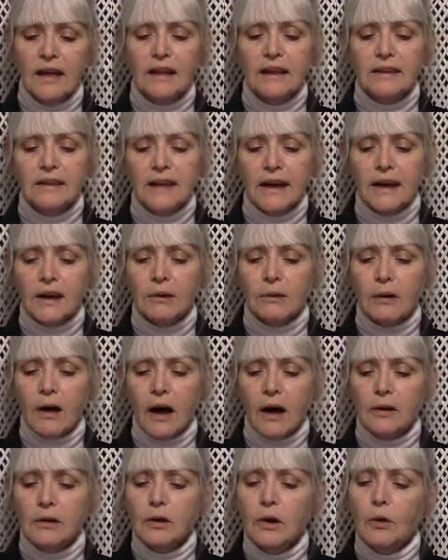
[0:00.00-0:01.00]
Later
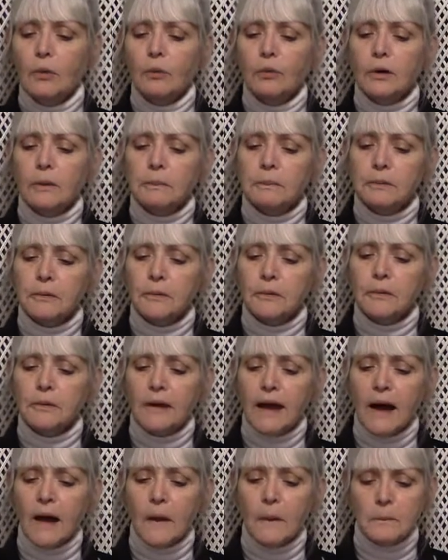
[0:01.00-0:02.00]
on, we'll prune
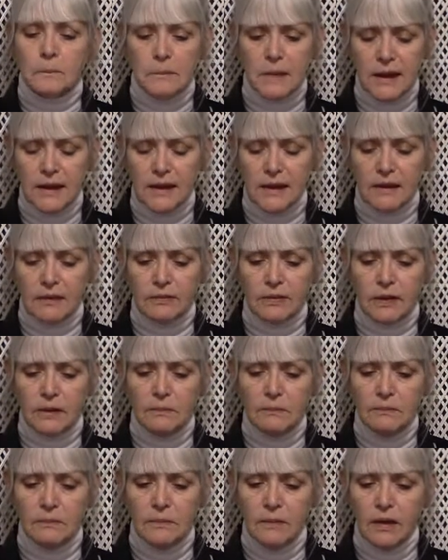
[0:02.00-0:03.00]
out many of
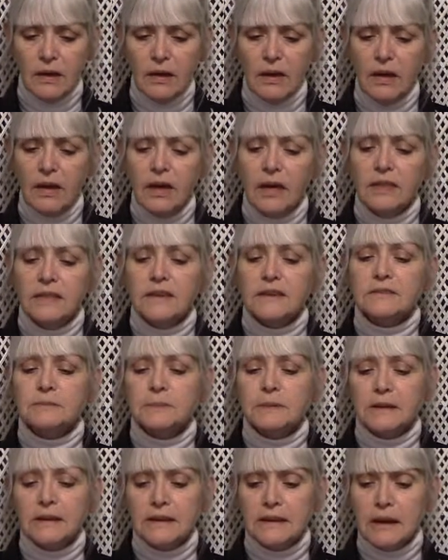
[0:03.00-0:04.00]
them. This
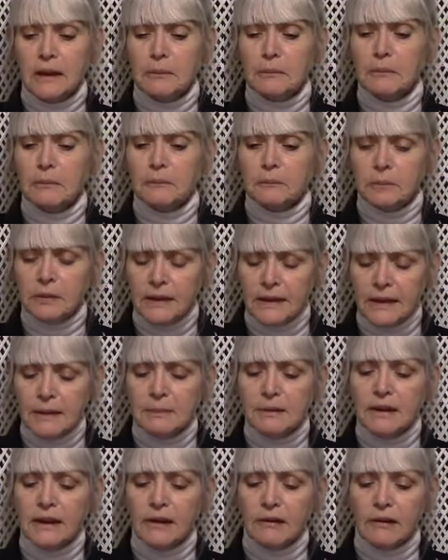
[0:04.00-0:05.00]
prelim
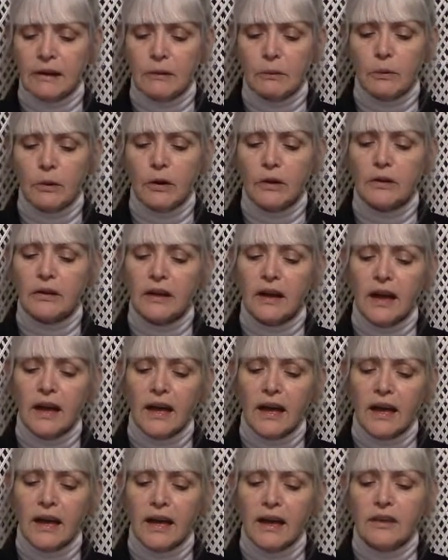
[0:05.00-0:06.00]
preliminary work
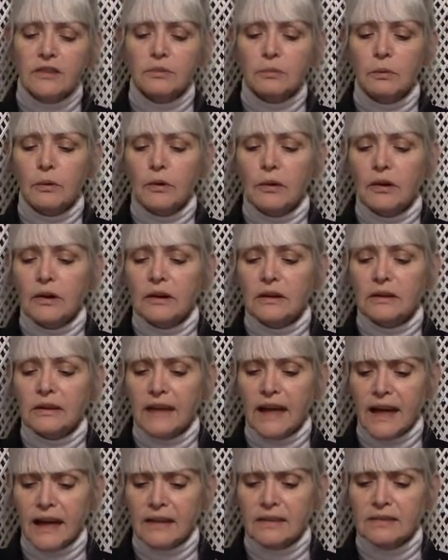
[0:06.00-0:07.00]
is more or
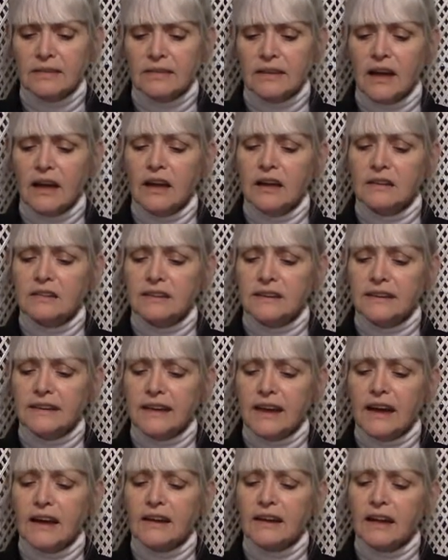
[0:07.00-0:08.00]
less to
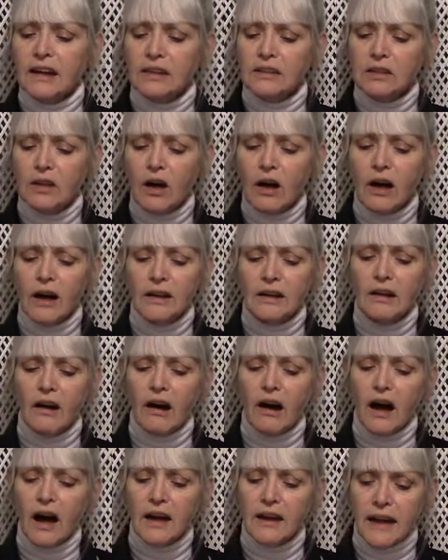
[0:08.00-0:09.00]
get a line
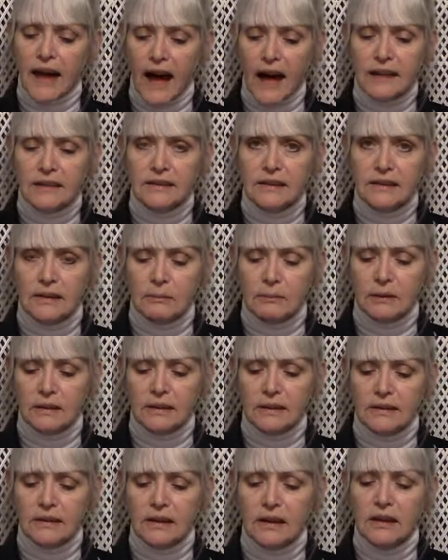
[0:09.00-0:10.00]
on acting
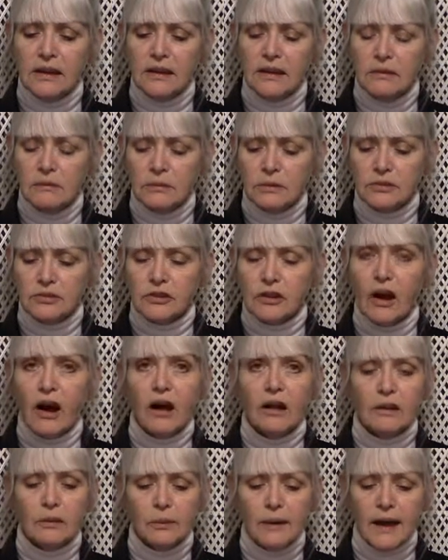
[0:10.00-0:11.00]
ability, Mr.
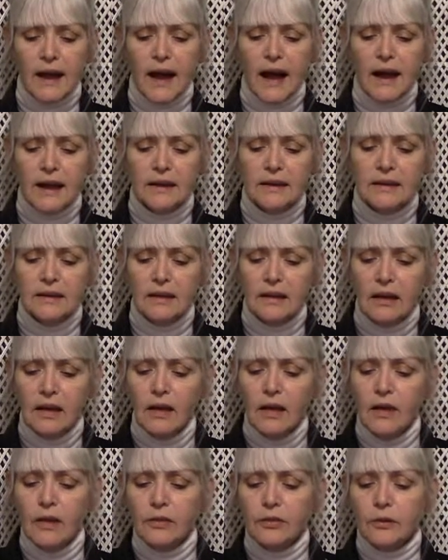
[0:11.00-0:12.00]
Holloway added.
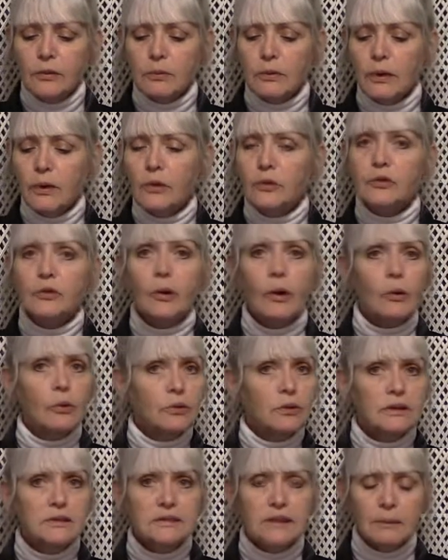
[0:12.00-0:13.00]
The roles are
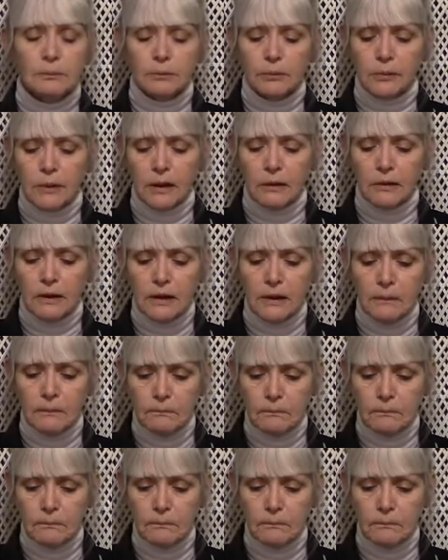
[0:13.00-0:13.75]
only temporary.